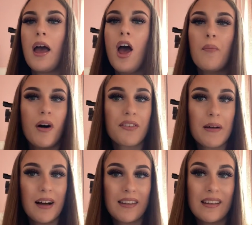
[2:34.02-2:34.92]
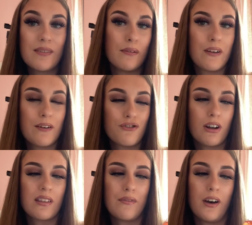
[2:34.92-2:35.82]
Pornstar Martini is my favourite
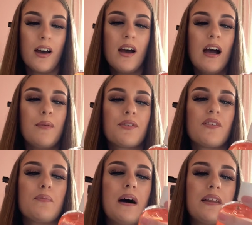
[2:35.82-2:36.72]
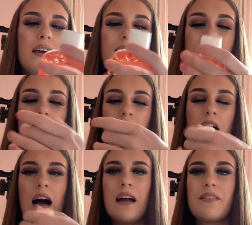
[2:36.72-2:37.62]
drinks ever. I'm just going to smell this.
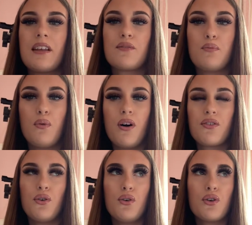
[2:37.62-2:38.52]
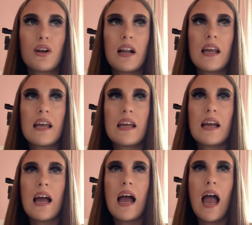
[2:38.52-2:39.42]
And this was only
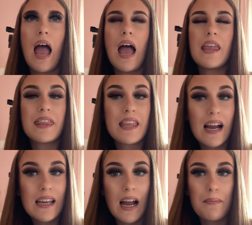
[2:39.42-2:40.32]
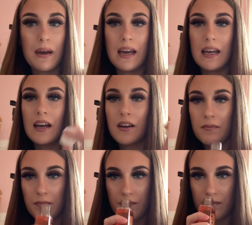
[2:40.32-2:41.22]
99p.
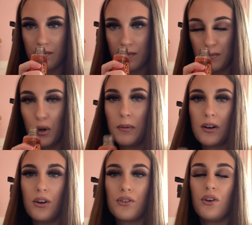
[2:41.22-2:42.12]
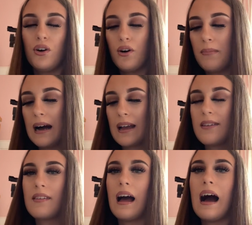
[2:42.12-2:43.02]
But oh my god, Home
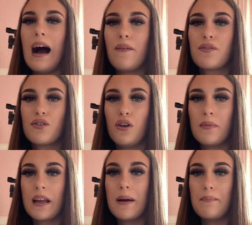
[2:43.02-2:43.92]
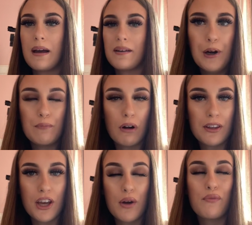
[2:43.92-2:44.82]
Bargains have so many amazing,
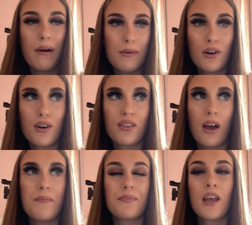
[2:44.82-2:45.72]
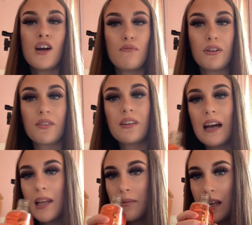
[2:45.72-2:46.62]
brand new, Fabulosa uh, products in there
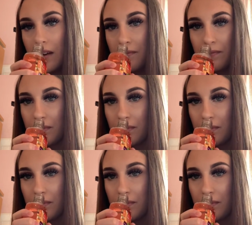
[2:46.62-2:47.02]
at the minute.